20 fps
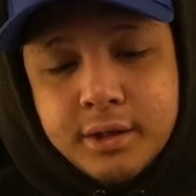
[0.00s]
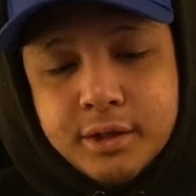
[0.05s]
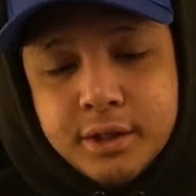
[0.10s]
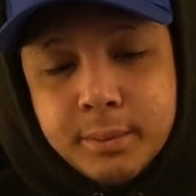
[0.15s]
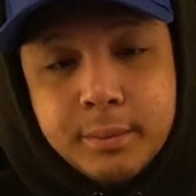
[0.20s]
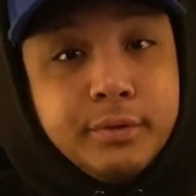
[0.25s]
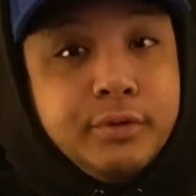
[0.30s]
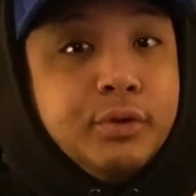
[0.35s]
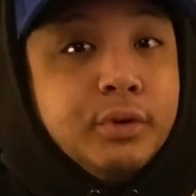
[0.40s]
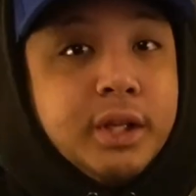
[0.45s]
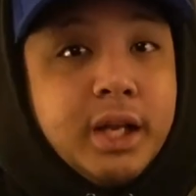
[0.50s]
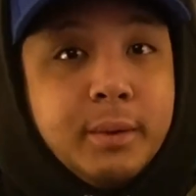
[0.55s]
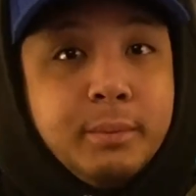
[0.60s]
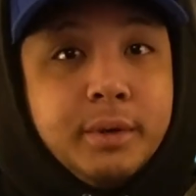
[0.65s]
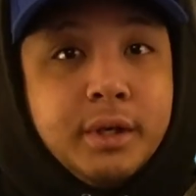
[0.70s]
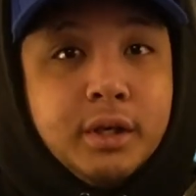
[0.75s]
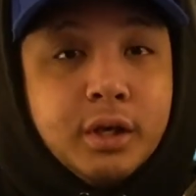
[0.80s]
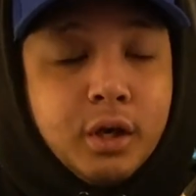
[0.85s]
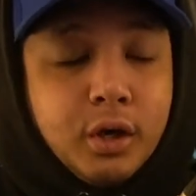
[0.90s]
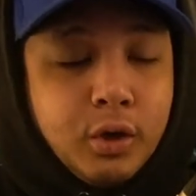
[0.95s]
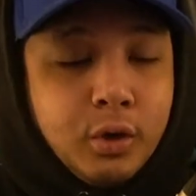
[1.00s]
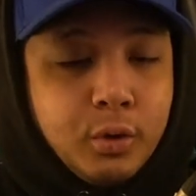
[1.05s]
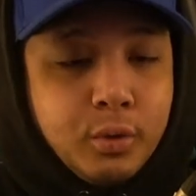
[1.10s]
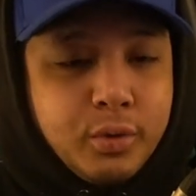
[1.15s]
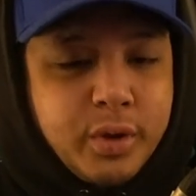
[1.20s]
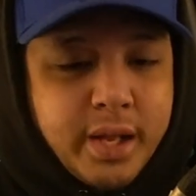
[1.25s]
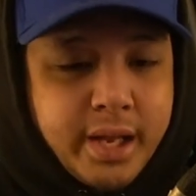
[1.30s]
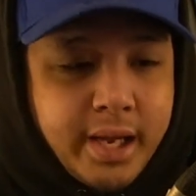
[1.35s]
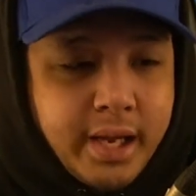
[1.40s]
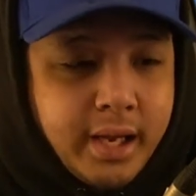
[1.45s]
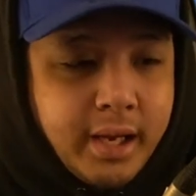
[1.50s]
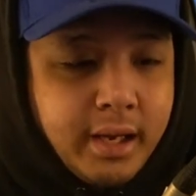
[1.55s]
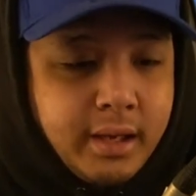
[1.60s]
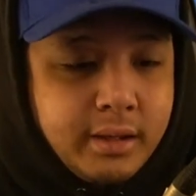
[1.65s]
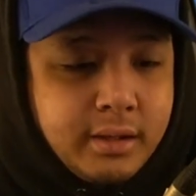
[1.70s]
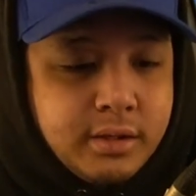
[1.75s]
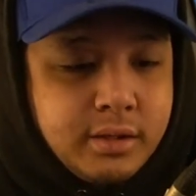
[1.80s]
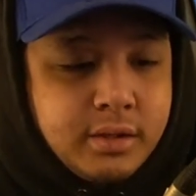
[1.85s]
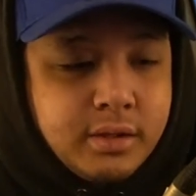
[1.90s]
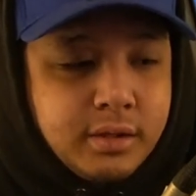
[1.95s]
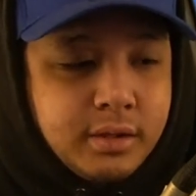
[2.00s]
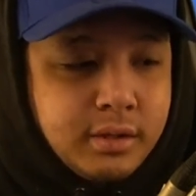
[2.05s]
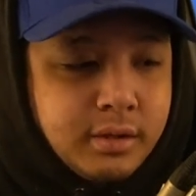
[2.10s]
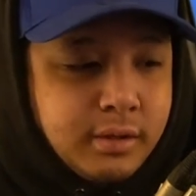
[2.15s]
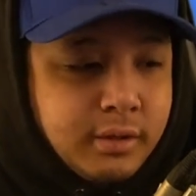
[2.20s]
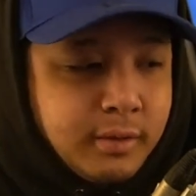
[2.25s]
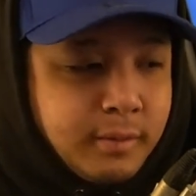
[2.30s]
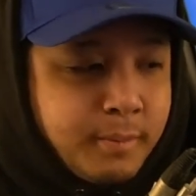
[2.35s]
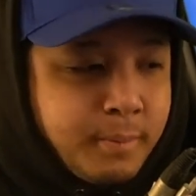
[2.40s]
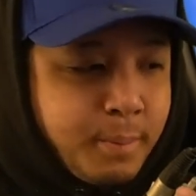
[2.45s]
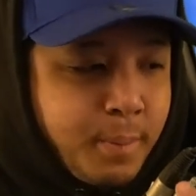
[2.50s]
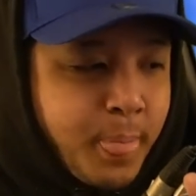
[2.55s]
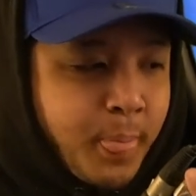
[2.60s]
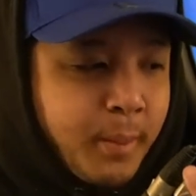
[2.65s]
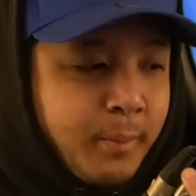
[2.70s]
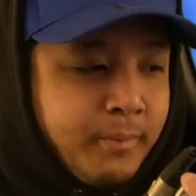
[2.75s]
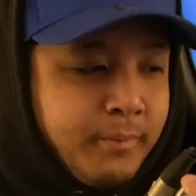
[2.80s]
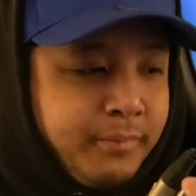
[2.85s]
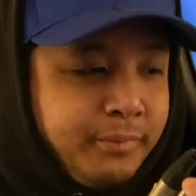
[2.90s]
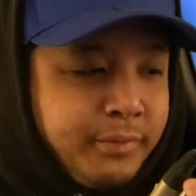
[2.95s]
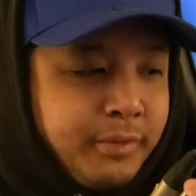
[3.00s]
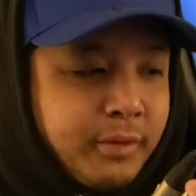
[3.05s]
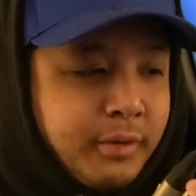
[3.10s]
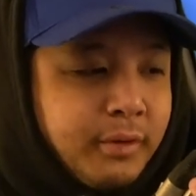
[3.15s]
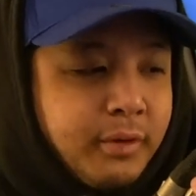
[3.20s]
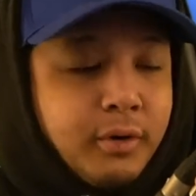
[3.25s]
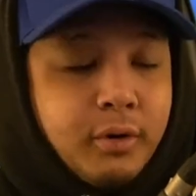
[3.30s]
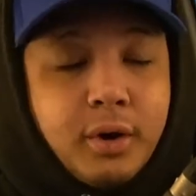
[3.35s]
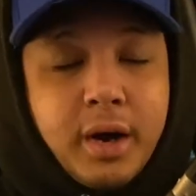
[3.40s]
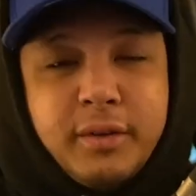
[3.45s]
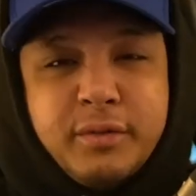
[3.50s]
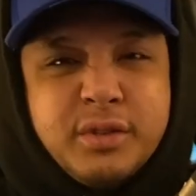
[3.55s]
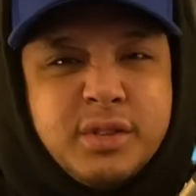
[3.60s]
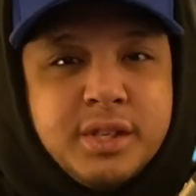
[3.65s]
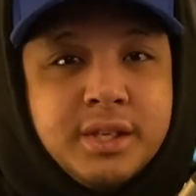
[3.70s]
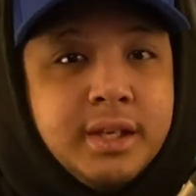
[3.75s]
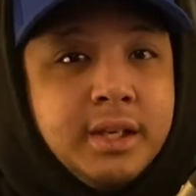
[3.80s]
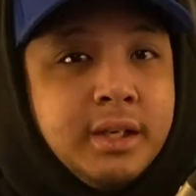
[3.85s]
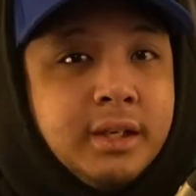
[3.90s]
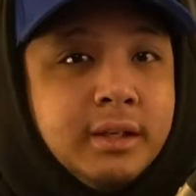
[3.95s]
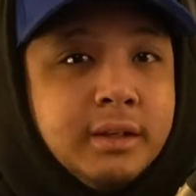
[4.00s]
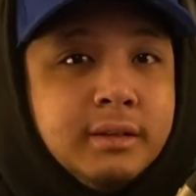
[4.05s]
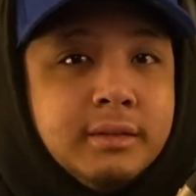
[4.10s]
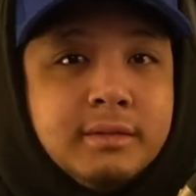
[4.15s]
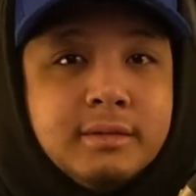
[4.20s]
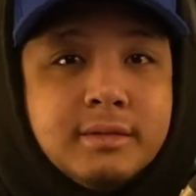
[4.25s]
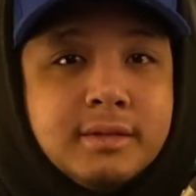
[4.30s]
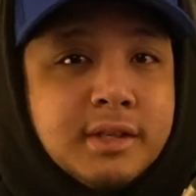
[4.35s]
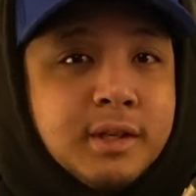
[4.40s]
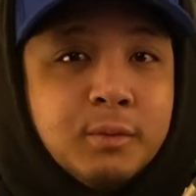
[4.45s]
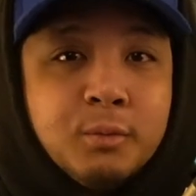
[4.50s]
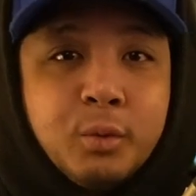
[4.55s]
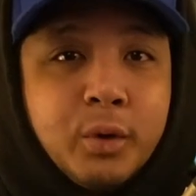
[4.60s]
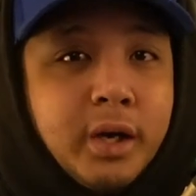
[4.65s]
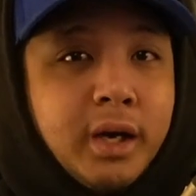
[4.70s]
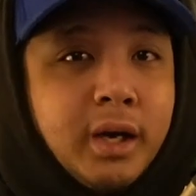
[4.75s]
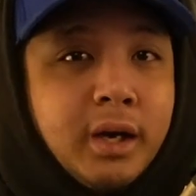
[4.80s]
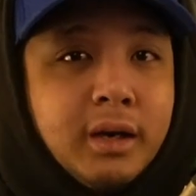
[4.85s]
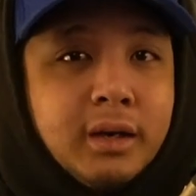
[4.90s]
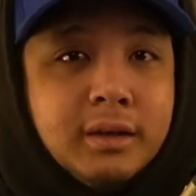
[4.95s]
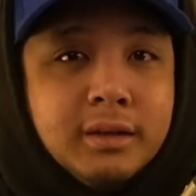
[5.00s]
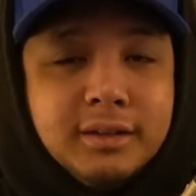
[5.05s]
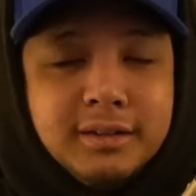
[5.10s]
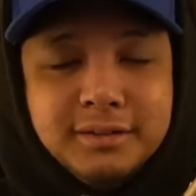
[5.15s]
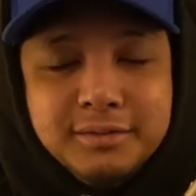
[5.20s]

of you let me know that, or I've seen somewhere,